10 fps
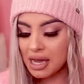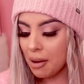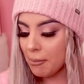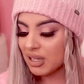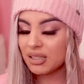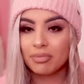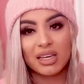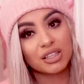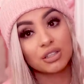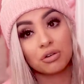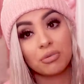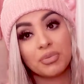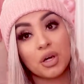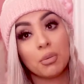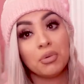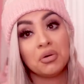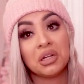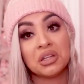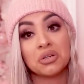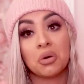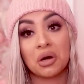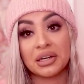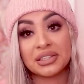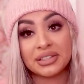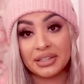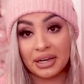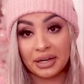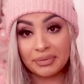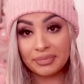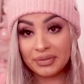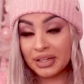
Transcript: It must be a Scorpio, Moon, and Taurus thing.